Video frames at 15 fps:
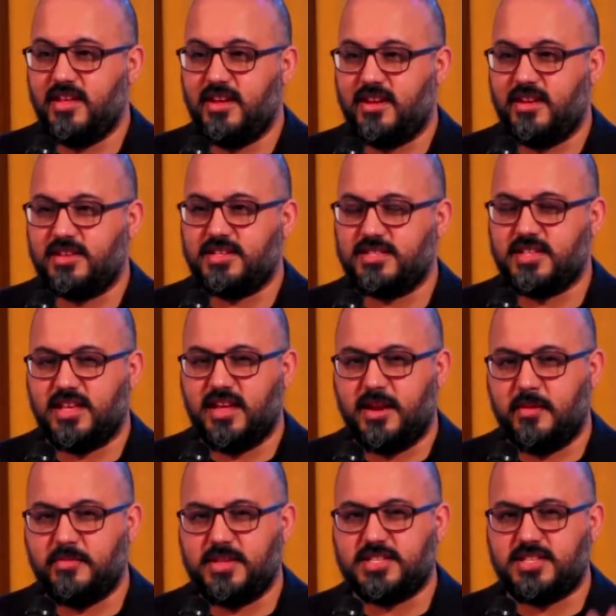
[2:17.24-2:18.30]
And I just think, and
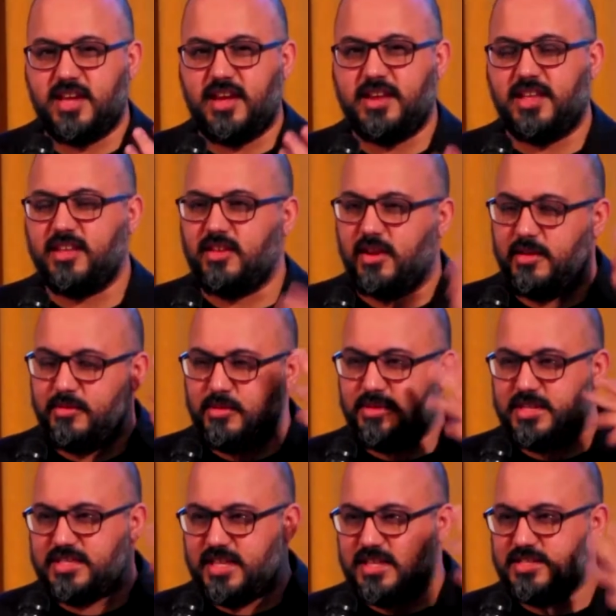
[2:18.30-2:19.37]
I'm deciding, all
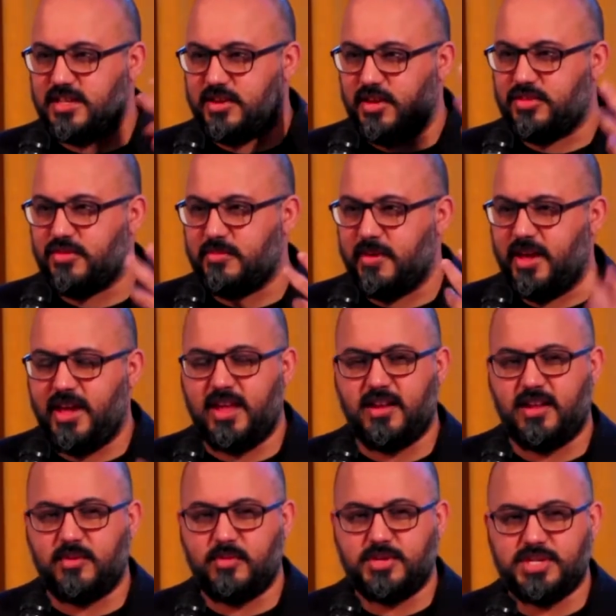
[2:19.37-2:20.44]
these things are going through my head,
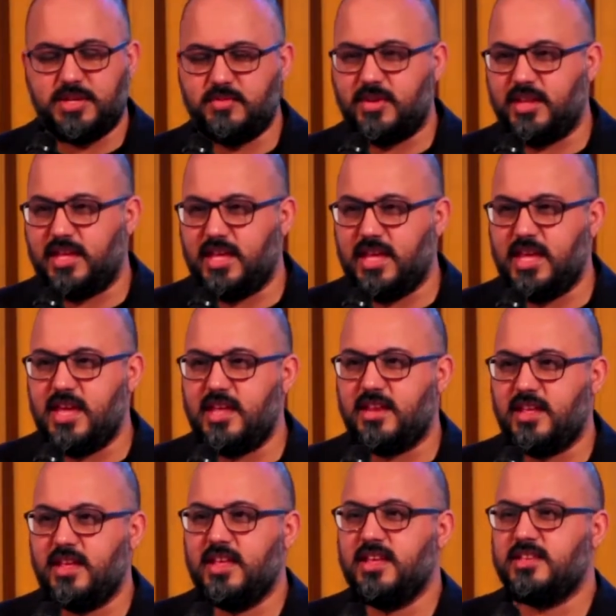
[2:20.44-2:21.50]
like what she want to eat.
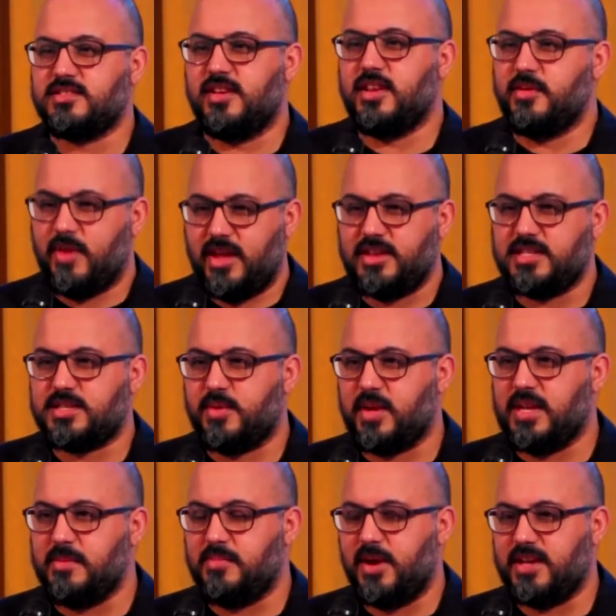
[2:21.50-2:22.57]
So anyway, just
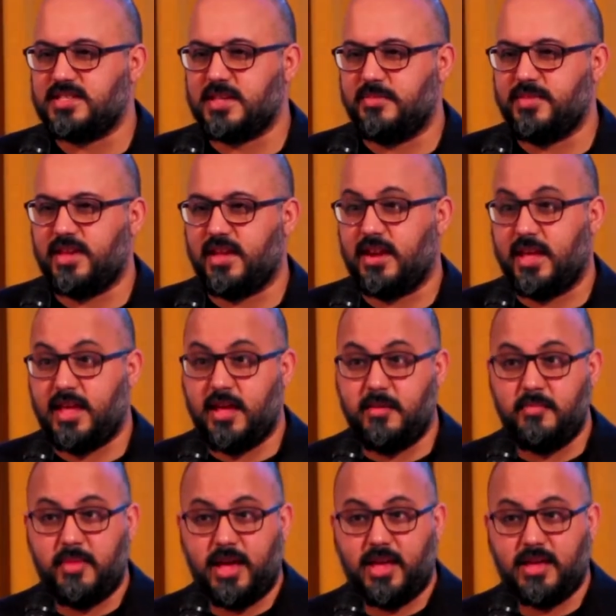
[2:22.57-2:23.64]
quickly buy something, and I come
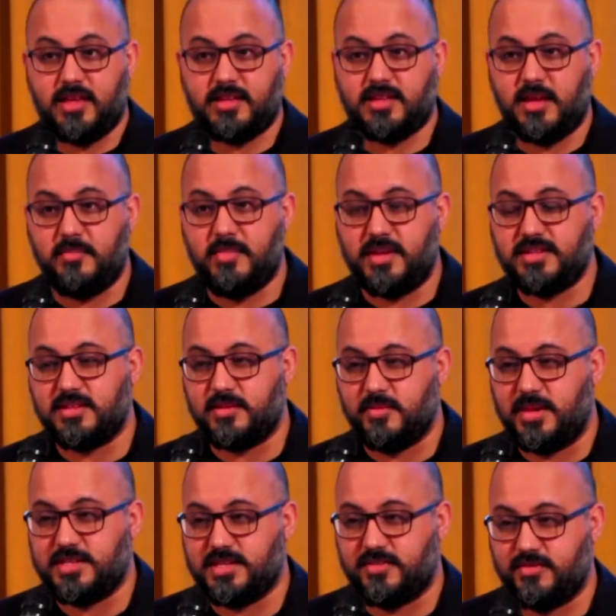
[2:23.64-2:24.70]
back to the
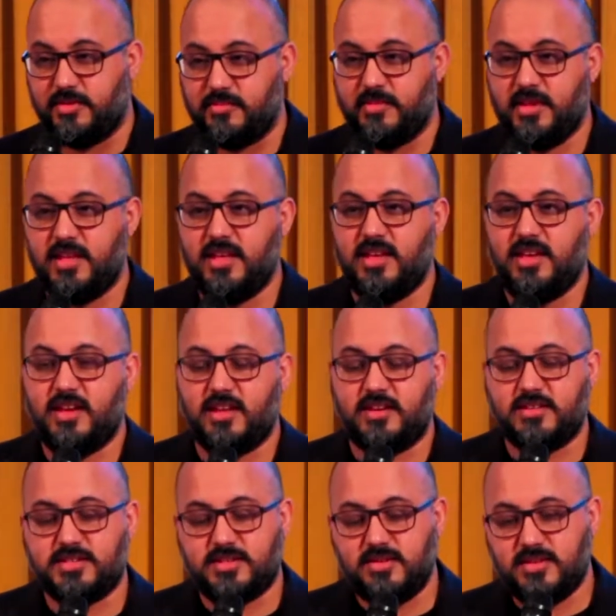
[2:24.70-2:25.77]
waiting room. And
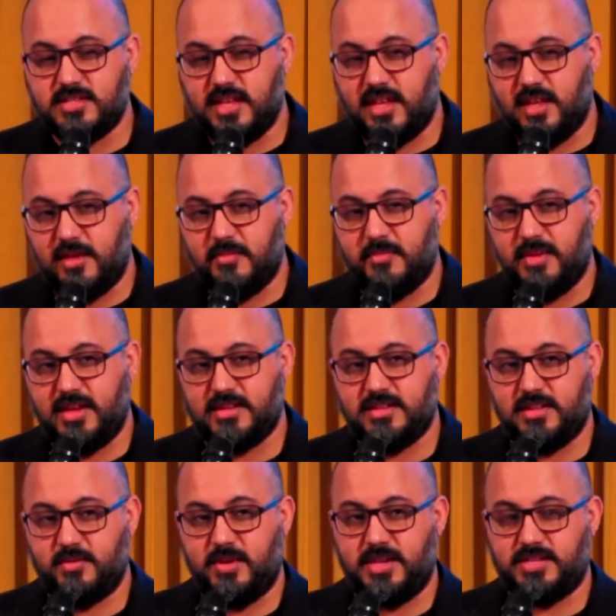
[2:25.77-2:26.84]
as soon as I come back to
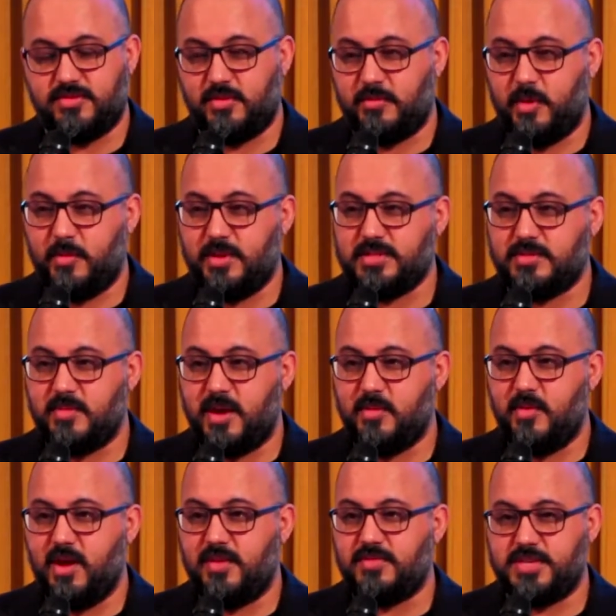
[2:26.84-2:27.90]
the waiting room, I went to my wife.